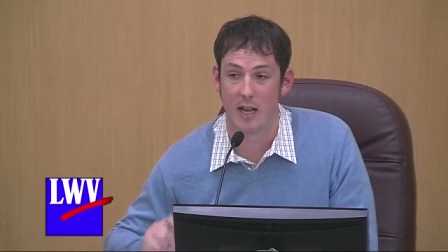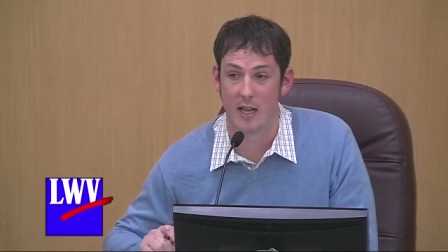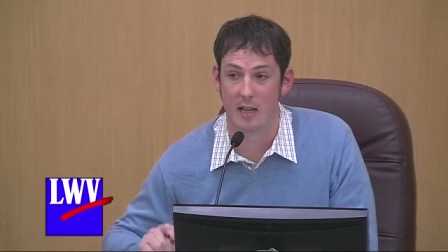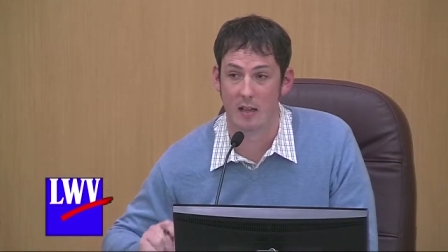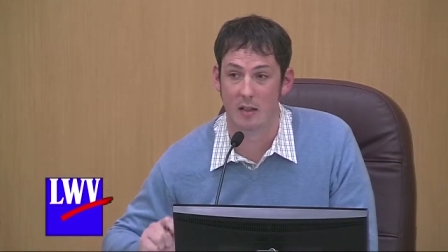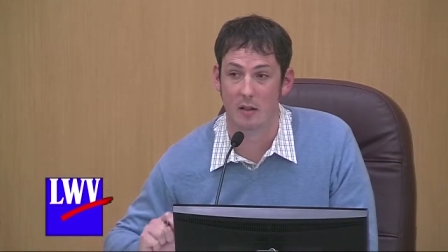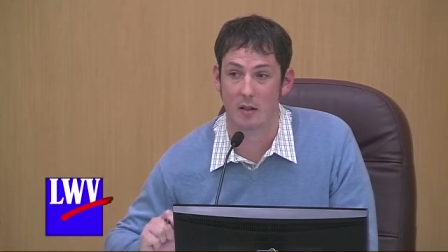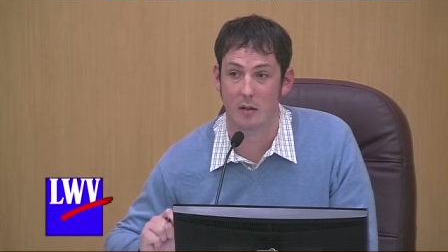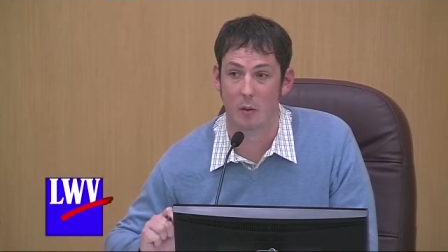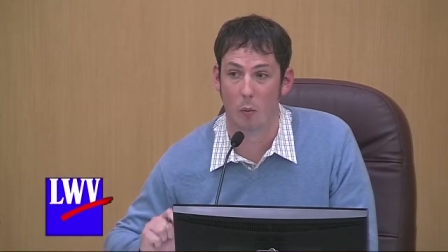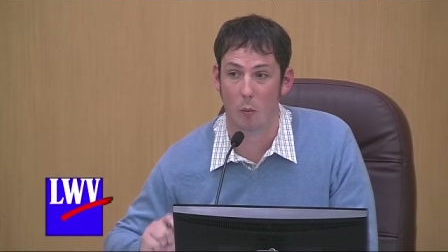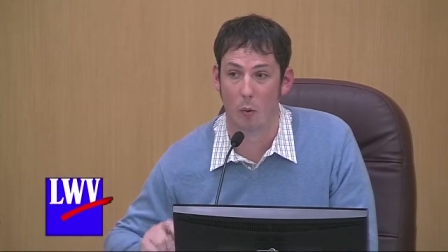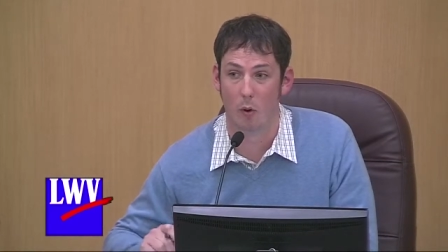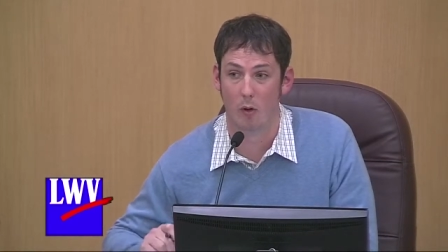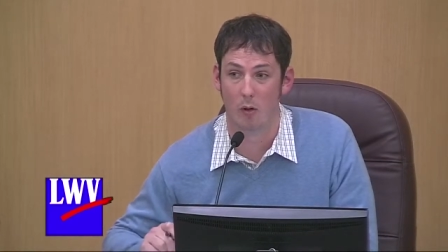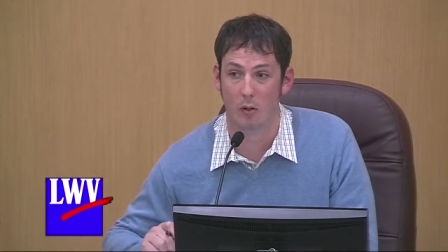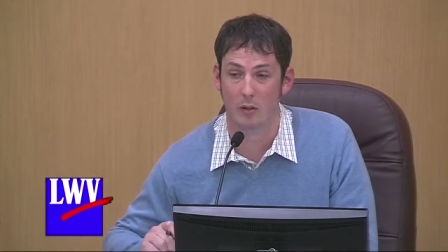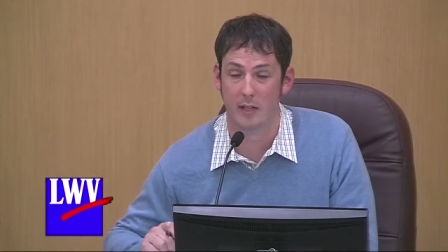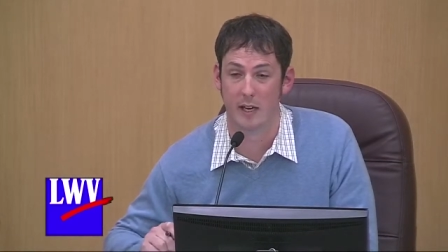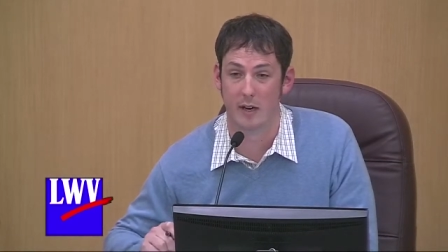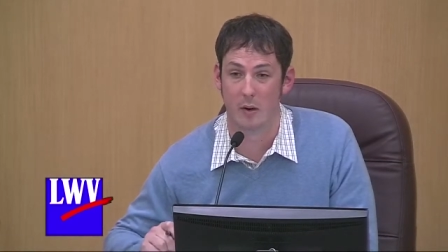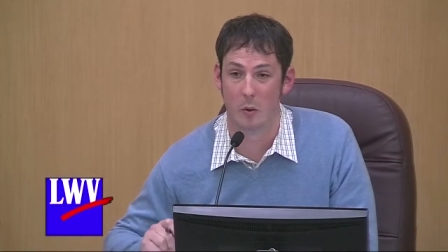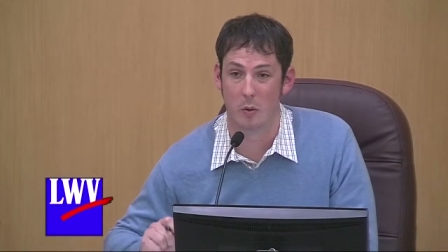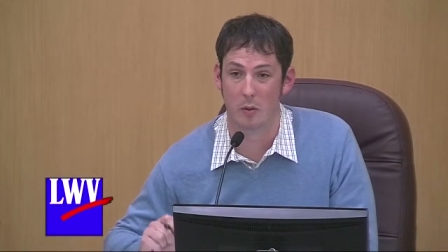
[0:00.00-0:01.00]
in the
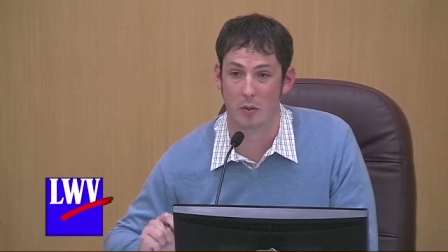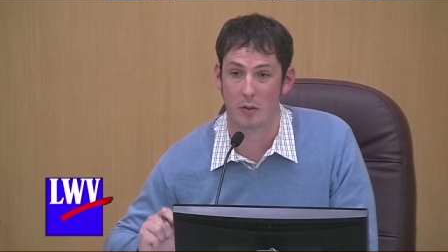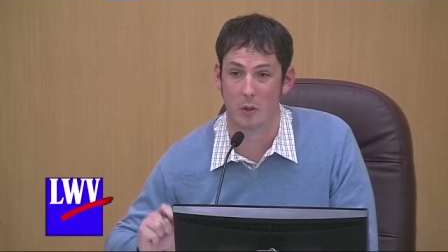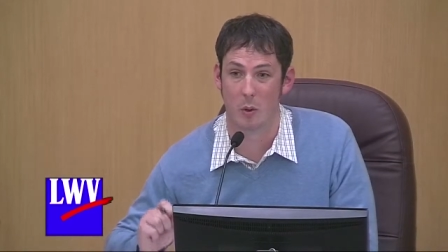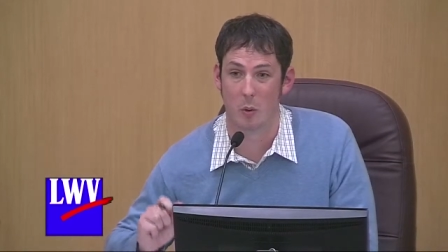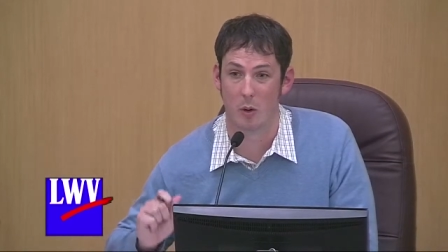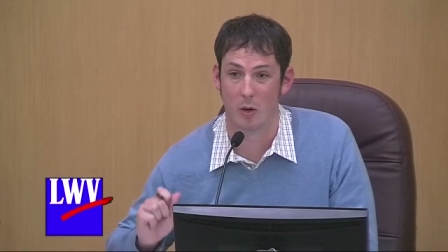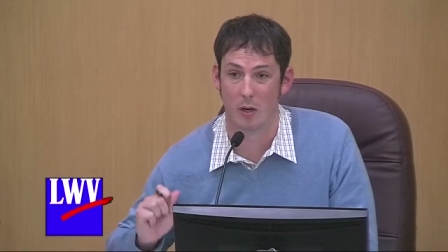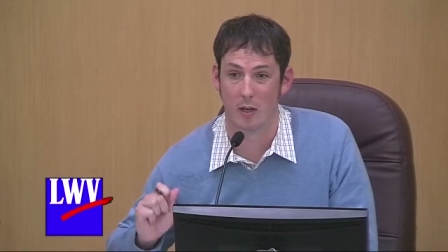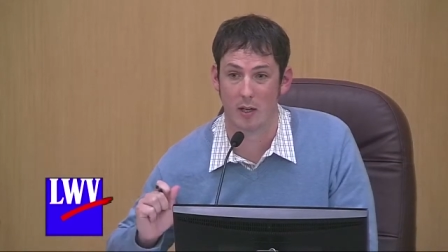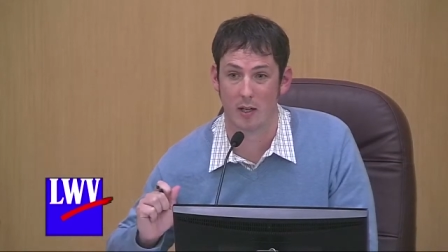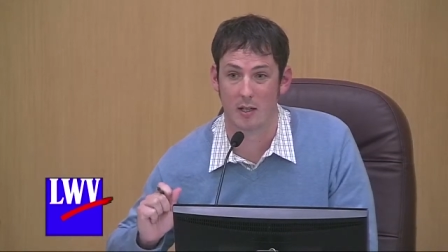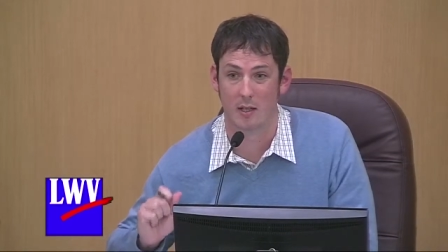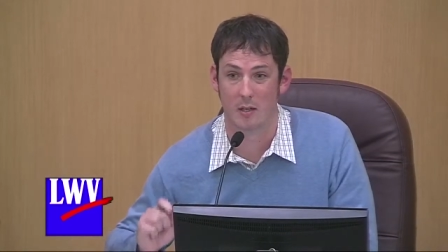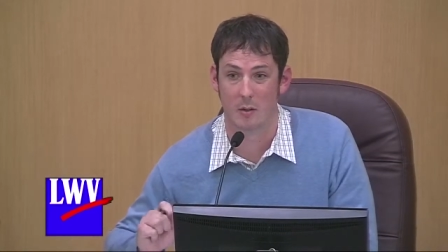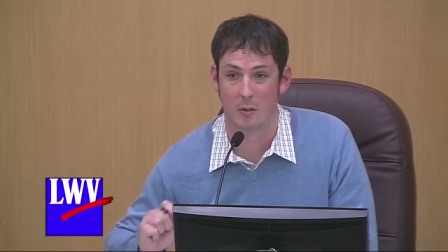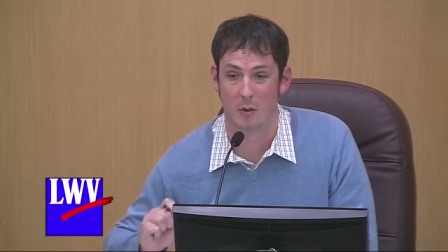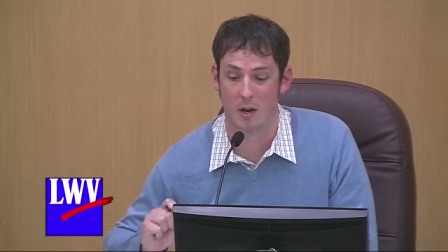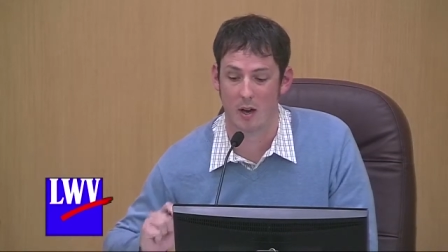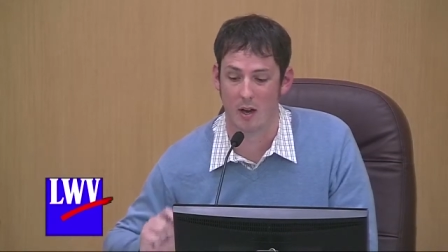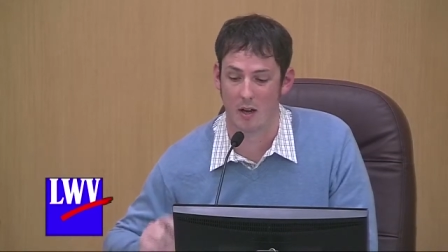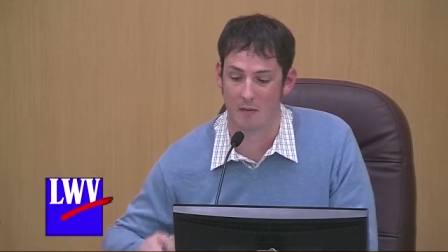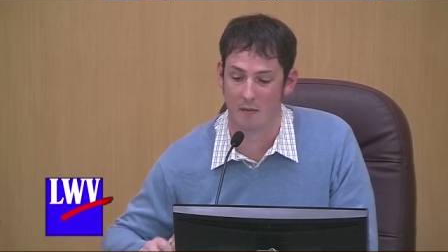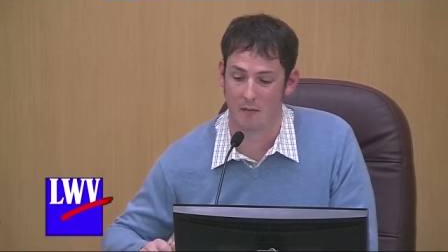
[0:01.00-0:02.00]
world and holds Oregon to
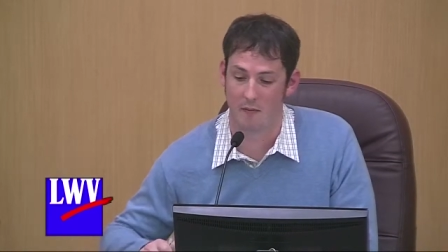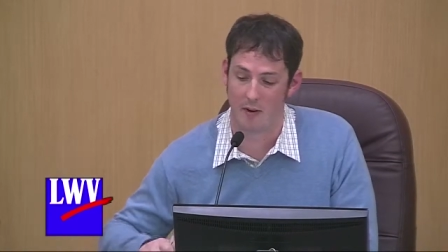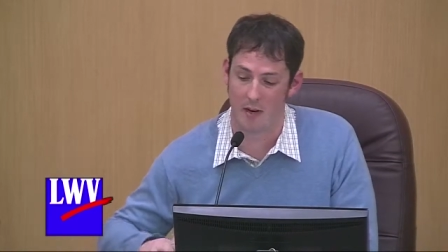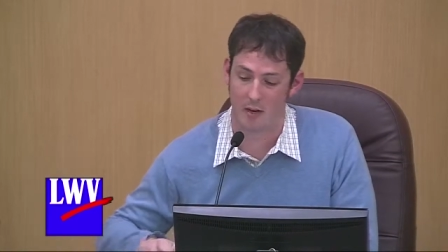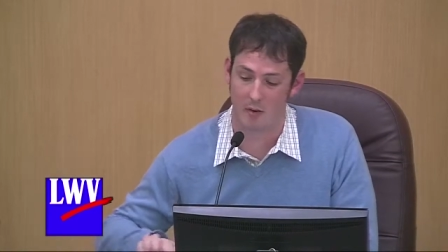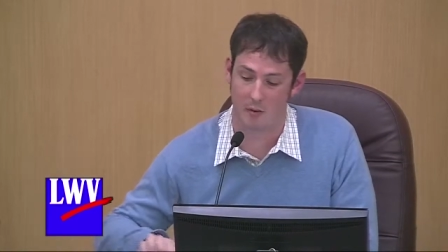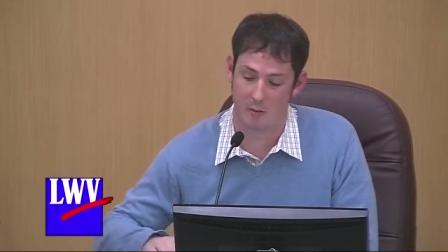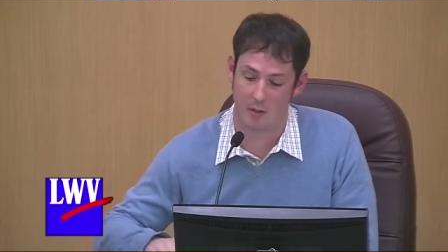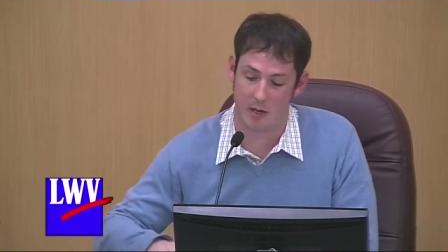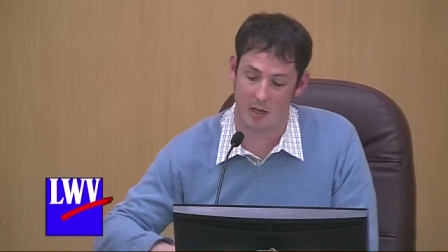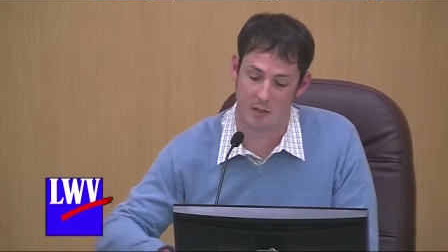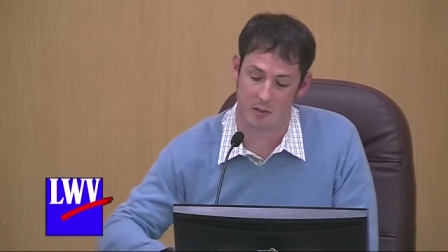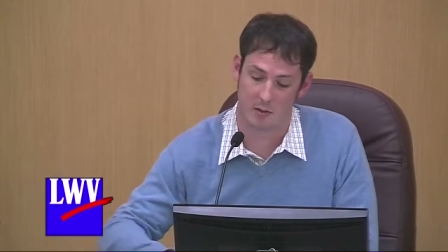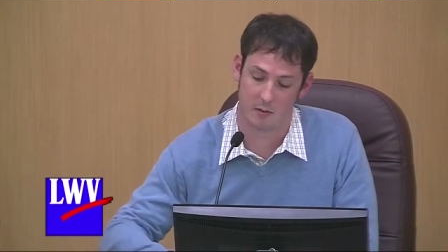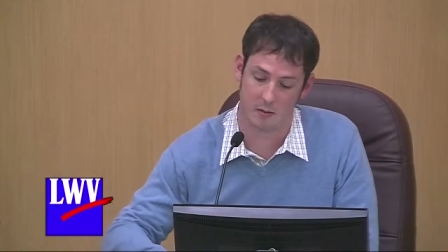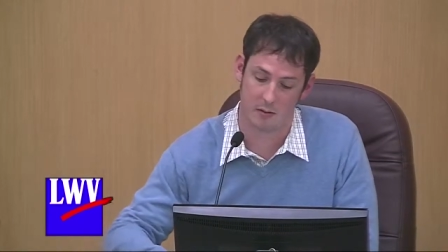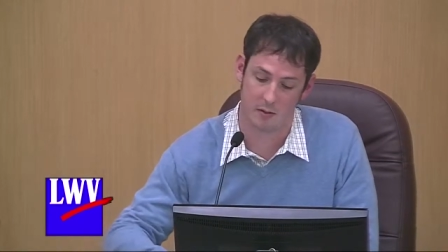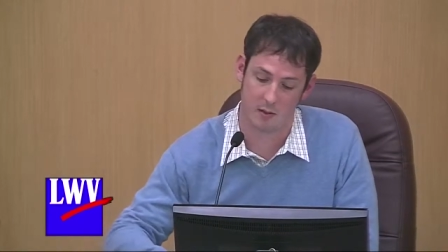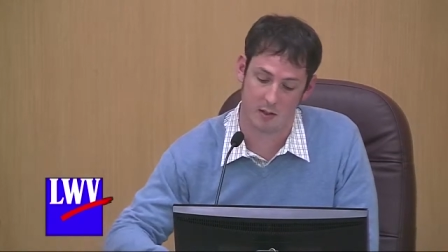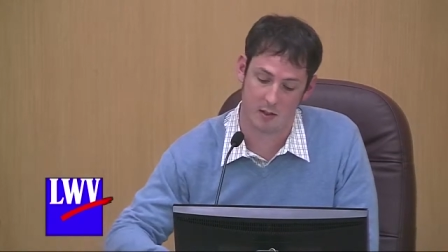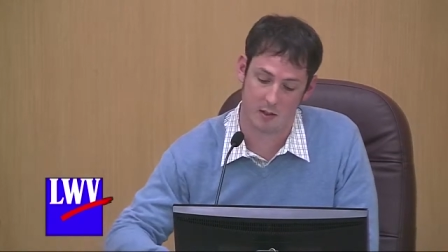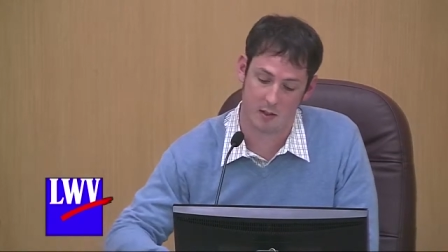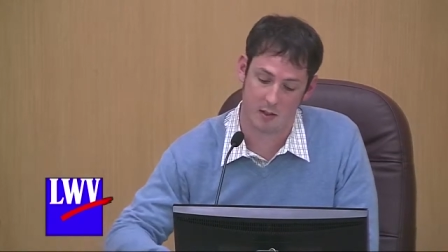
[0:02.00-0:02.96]
an unfair threshold.